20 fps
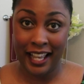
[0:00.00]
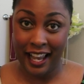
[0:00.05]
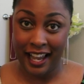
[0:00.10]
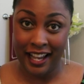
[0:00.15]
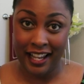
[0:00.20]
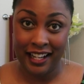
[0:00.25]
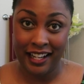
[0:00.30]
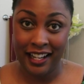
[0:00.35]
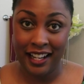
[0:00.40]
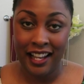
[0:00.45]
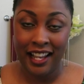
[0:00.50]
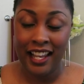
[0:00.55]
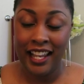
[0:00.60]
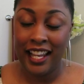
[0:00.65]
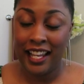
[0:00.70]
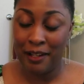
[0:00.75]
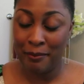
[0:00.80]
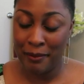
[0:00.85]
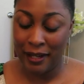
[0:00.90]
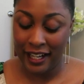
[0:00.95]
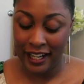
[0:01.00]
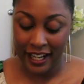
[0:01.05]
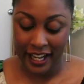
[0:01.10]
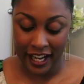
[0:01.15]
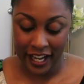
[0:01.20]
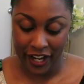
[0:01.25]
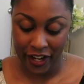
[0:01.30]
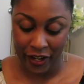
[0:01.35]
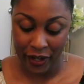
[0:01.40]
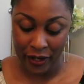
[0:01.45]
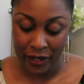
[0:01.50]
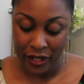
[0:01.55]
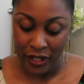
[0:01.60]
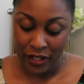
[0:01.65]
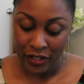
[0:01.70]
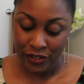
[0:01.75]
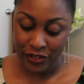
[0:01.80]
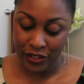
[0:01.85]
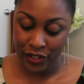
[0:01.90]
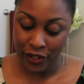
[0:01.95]
had in my hair.
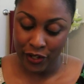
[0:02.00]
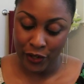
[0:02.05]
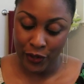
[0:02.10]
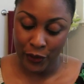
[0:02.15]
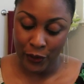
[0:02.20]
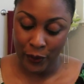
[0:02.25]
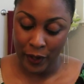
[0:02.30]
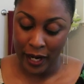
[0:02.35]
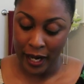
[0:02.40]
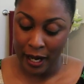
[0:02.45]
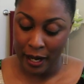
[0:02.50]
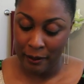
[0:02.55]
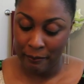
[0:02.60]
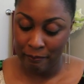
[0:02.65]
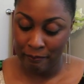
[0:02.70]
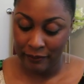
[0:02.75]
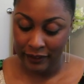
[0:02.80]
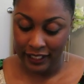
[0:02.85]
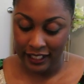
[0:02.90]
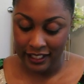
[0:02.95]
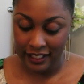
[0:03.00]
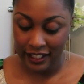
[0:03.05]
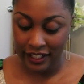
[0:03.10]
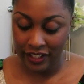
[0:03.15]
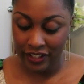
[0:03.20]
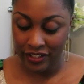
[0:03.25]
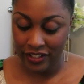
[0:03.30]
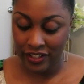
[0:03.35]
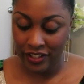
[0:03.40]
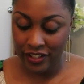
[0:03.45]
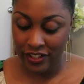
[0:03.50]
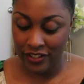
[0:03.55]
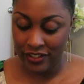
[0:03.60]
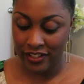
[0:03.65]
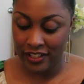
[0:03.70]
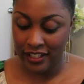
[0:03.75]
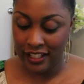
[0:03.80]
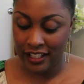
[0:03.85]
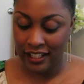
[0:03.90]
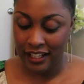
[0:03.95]
So um, continue to
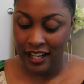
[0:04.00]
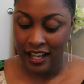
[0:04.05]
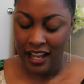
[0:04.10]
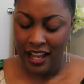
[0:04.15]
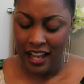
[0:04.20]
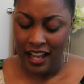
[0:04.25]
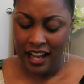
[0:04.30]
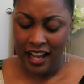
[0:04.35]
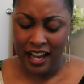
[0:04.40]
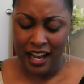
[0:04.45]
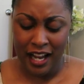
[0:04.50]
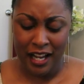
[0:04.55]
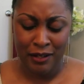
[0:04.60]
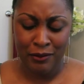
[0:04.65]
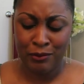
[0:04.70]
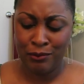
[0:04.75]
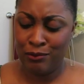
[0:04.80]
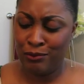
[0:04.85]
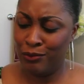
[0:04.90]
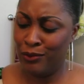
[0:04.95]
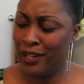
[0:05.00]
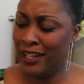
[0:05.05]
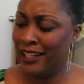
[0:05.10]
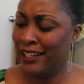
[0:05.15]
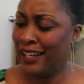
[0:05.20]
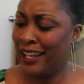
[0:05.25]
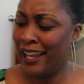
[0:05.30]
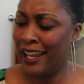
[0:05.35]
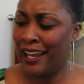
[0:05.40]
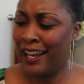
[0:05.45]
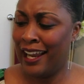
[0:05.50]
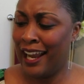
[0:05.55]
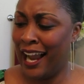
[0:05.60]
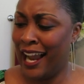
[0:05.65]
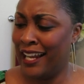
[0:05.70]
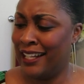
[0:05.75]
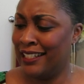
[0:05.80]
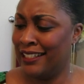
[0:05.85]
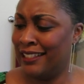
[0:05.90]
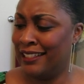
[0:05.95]
use it. Uh, one day
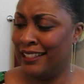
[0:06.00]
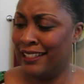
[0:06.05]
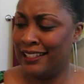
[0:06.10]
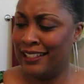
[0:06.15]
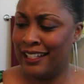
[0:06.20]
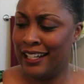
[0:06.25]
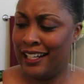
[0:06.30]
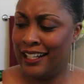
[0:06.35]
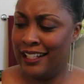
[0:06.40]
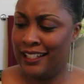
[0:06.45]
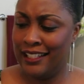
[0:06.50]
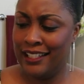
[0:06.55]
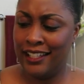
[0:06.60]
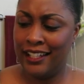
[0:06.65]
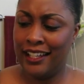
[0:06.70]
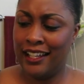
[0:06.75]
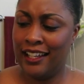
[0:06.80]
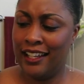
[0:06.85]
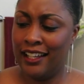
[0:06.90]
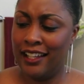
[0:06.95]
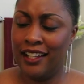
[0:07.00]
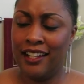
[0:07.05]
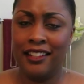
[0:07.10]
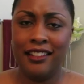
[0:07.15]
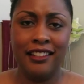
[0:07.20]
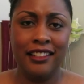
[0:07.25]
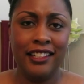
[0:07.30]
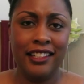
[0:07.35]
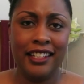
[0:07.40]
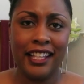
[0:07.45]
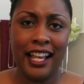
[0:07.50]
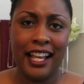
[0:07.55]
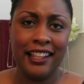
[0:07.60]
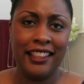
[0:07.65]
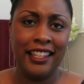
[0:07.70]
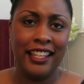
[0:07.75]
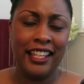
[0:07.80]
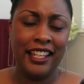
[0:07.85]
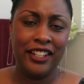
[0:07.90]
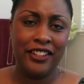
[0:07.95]
I just decided to look
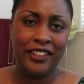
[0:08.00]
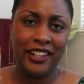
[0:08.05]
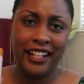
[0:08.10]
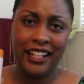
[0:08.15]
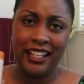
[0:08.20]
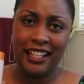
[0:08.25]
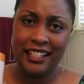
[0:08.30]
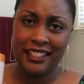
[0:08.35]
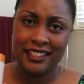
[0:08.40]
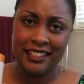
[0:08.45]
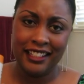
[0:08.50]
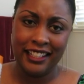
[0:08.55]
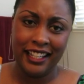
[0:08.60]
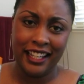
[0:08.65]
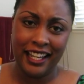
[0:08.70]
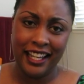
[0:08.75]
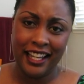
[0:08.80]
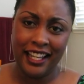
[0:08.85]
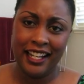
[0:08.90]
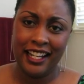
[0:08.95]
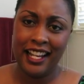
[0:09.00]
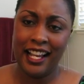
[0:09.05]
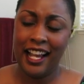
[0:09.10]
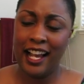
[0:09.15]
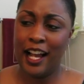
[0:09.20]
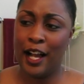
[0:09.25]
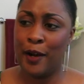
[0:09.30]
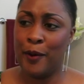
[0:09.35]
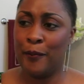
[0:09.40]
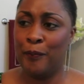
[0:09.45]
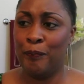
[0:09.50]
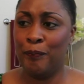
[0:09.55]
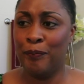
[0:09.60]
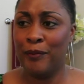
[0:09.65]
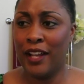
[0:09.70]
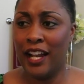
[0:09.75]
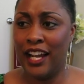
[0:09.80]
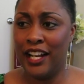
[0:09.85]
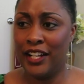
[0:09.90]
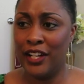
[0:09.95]
at the ingredients again. Um,
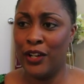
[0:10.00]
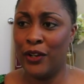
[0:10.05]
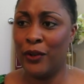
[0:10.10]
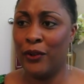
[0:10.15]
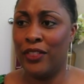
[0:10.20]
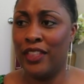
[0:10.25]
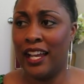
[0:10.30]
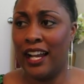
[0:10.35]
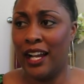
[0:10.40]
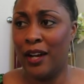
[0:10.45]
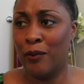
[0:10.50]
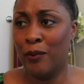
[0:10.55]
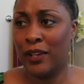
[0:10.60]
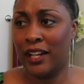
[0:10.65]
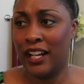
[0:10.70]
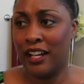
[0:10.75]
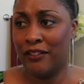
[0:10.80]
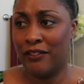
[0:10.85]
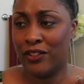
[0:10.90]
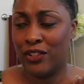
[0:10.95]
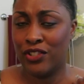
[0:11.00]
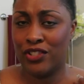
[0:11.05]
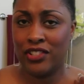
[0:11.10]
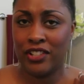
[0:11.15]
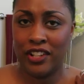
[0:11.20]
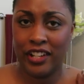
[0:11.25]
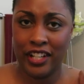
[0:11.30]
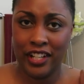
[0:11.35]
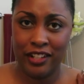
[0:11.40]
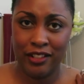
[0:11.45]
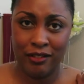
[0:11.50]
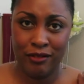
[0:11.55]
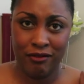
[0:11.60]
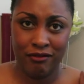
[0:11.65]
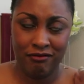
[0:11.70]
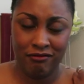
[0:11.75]
I know that when I first started